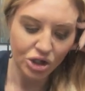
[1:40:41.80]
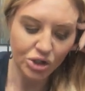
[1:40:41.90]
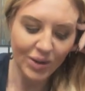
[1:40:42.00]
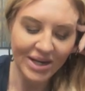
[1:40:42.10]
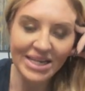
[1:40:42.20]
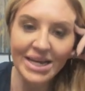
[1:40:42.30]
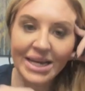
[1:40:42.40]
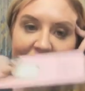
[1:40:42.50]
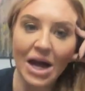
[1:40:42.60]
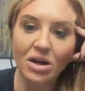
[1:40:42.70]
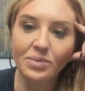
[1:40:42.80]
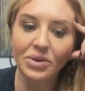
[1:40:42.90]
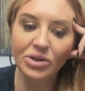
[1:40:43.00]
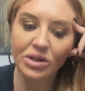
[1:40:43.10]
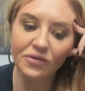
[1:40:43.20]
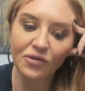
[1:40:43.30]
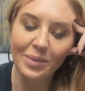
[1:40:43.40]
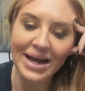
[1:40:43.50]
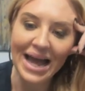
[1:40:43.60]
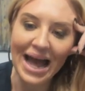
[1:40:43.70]
Do I take accountability for
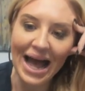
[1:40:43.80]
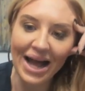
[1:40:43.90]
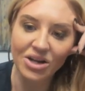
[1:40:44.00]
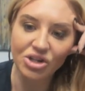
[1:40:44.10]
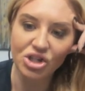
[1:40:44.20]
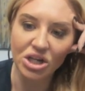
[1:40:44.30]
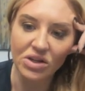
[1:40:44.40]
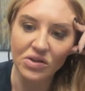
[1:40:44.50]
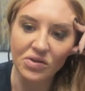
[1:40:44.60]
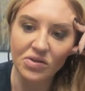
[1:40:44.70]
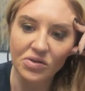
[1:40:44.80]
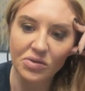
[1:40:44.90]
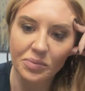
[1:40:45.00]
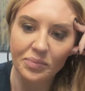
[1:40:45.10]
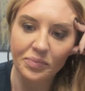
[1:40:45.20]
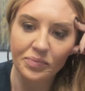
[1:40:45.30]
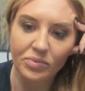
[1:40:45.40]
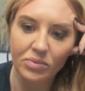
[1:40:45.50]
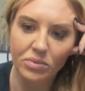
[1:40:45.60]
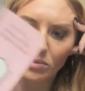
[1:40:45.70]
my actions?
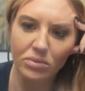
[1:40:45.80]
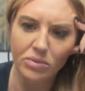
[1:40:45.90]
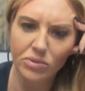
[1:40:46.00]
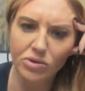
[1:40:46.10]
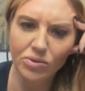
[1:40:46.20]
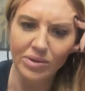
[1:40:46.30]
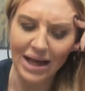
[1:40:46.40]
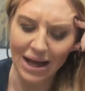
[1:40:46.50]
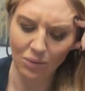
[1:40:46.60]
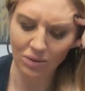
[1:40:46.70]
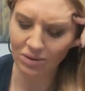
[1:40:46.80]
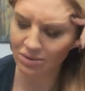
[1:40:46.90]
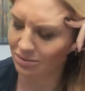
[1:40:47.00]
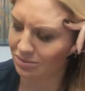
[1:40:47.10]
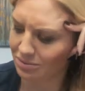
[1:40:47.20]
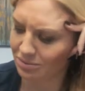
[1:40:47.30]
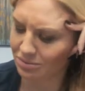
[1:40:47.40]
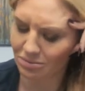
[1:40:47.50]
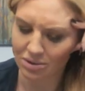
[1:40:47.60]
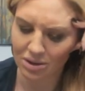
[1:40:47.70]
Do that one.
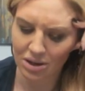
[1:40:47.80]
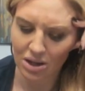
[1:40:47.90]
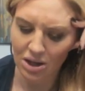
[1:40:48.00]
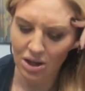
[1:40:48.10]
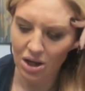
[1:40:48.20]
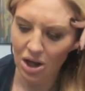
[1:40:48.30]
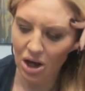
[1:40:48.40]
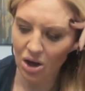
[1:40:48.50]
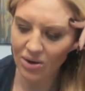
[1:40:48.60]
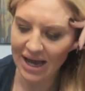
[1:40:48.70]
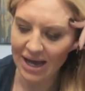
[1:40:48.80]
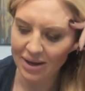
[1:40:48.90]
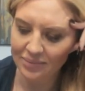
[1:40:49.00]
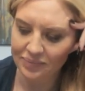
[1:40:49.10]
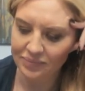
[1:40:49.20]
Okay.